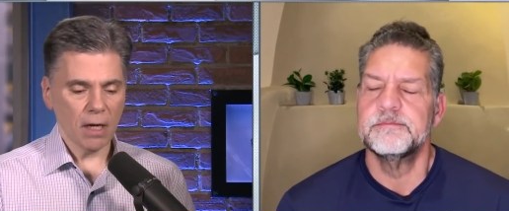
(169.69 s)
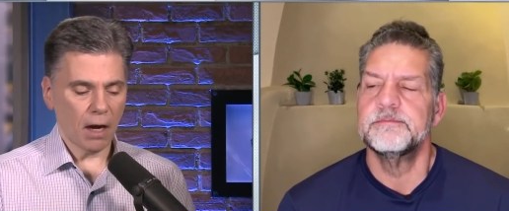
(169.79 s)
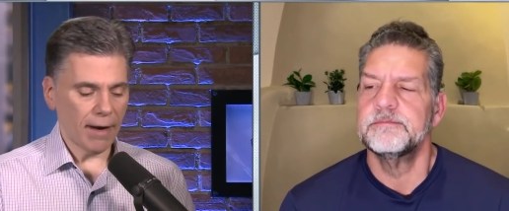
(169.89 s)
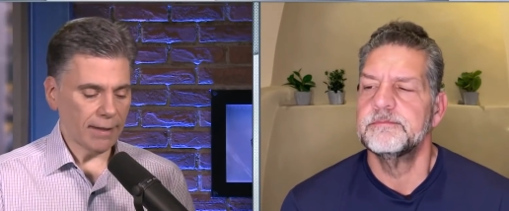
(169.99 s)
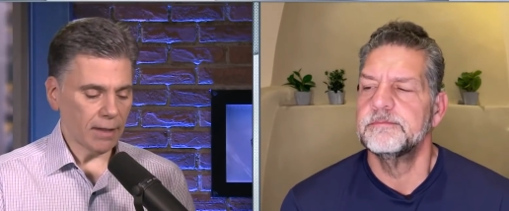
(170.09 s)

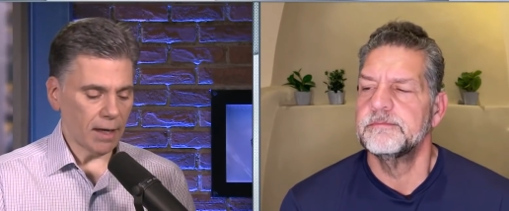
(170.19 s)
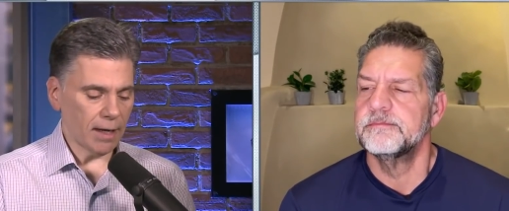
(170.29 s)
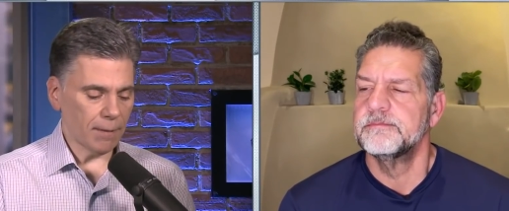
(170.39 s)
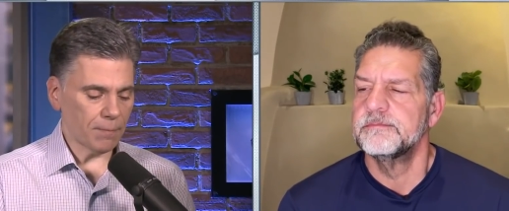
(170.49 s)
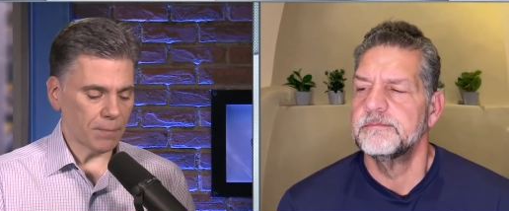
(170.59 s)
Speaker 1: All right,
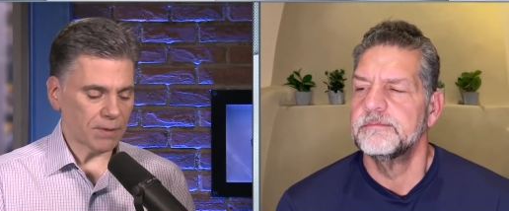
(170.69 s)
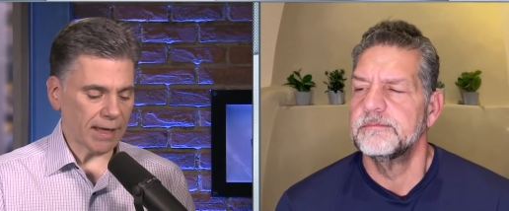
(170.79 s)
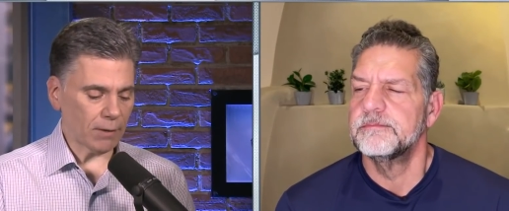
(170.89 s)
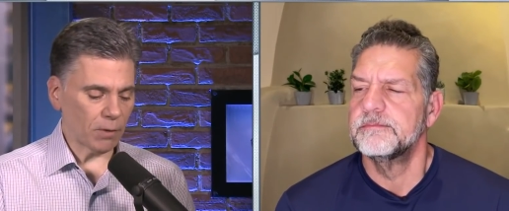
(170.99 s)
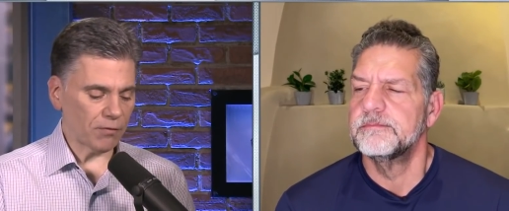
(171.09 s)

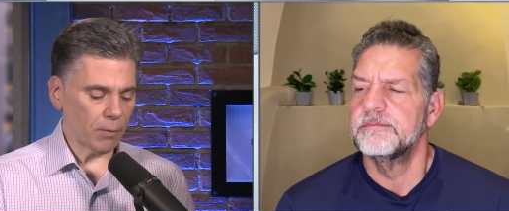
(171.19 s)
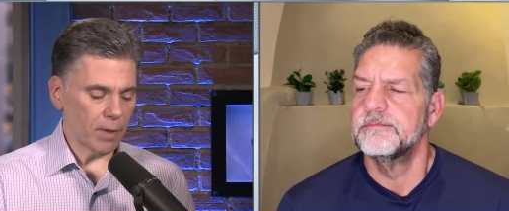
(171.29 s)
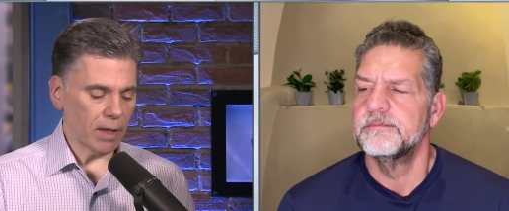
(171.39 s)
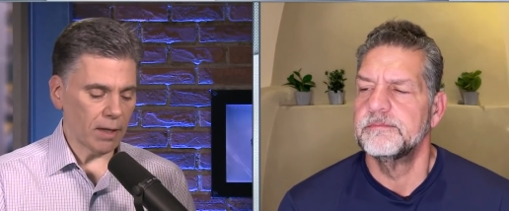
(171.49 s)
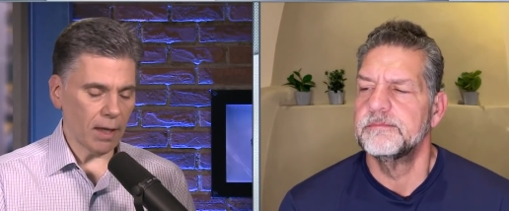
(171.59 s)
second one for
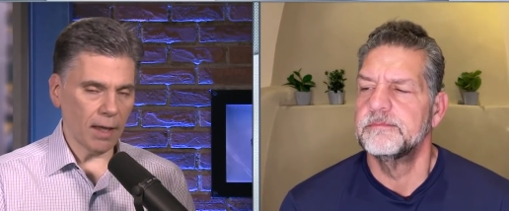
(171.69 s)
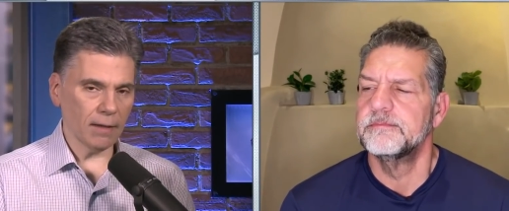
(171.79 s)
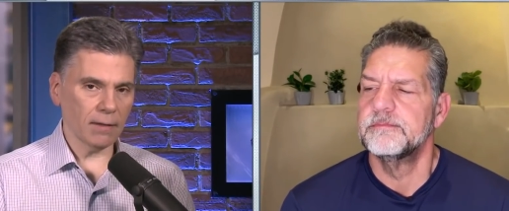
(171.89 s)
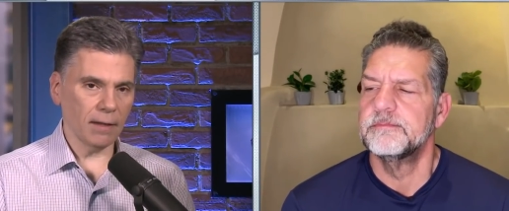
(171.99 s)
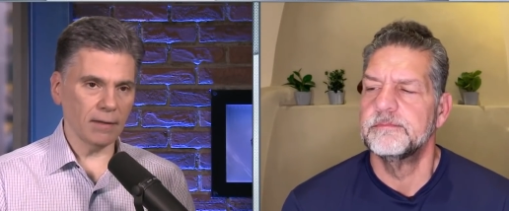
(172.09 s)
me,
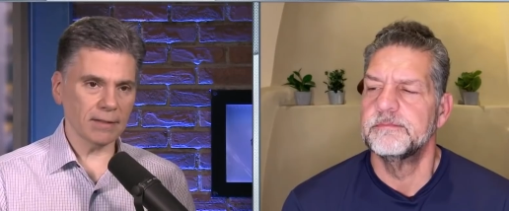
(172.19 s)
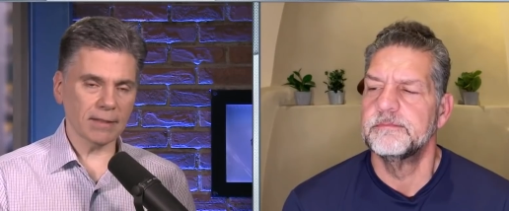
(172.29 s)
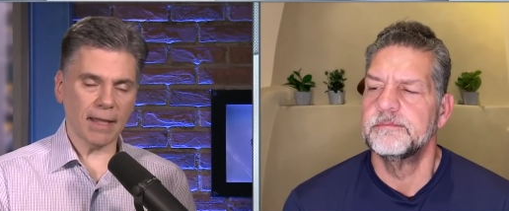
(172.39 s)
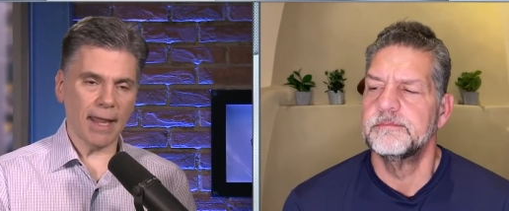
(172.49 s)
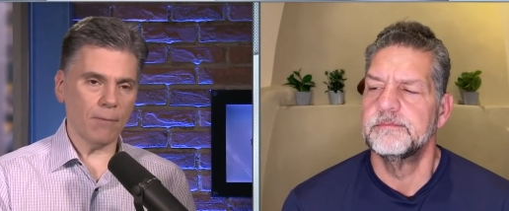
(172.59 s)
and this is
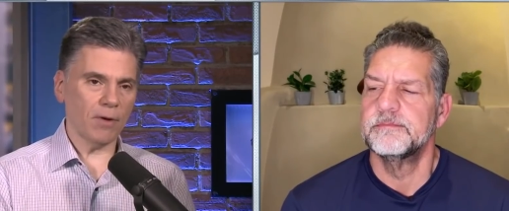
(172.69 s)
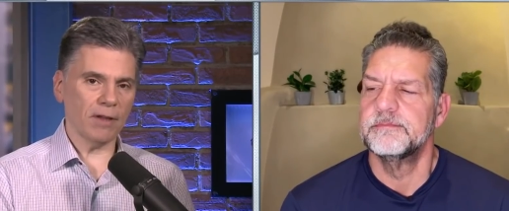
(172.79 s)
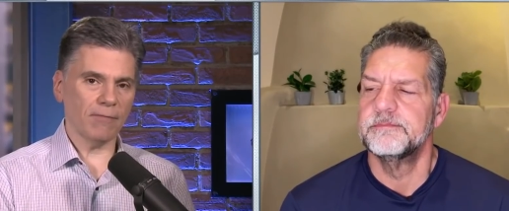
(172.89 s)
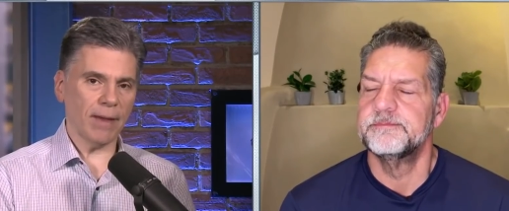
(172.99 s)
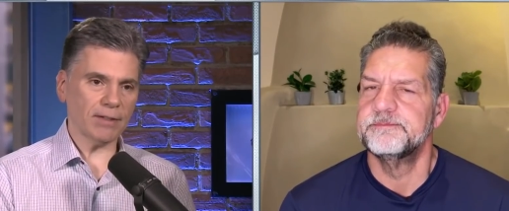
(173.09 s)
a game we
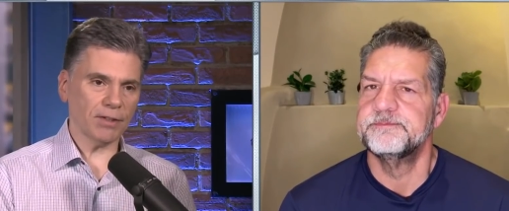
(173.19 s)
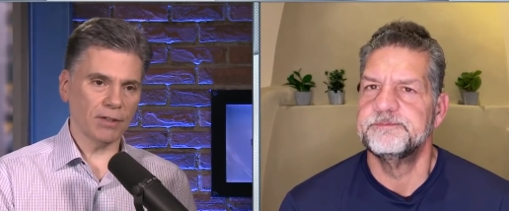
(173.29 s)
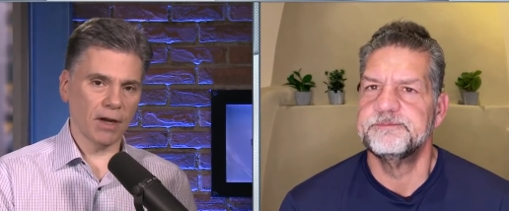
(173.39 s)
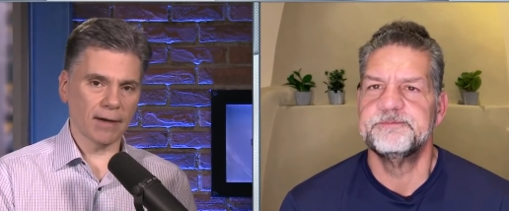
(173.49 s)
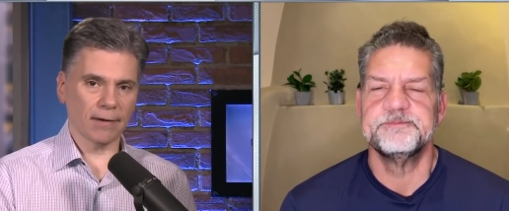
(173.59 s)
have mentioned
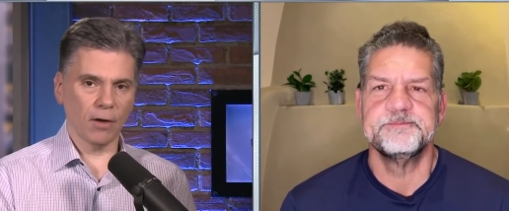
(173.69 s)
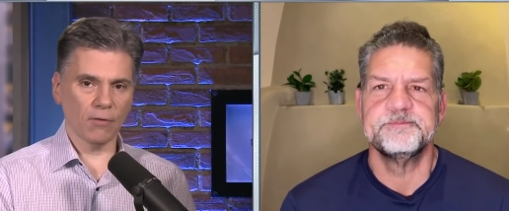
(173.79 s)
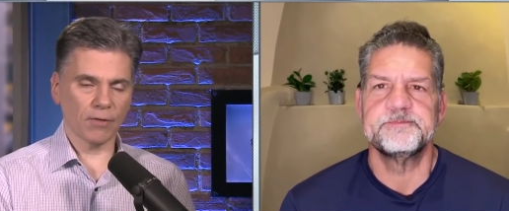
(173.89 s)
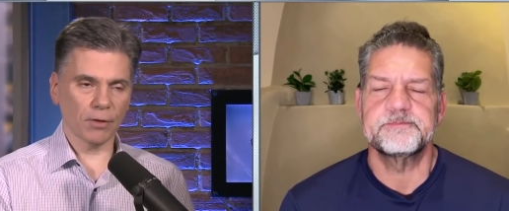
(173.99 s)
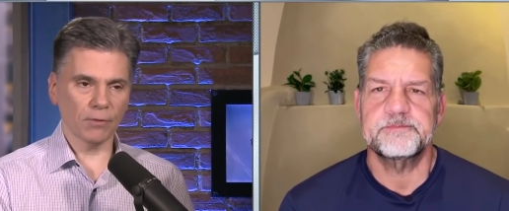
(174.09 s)
not at all
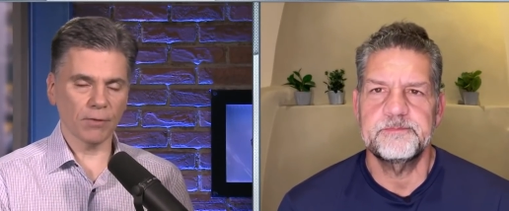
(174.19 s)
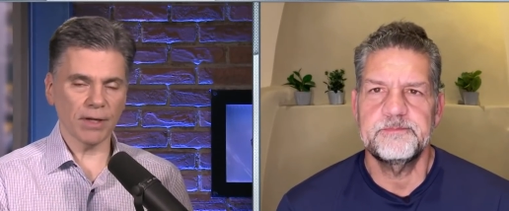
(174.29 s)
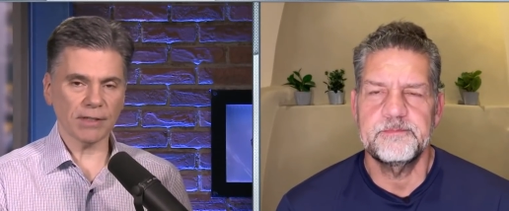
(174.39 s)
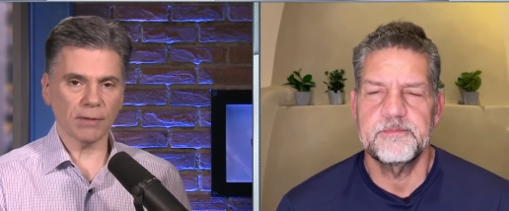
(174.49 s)
for good reason.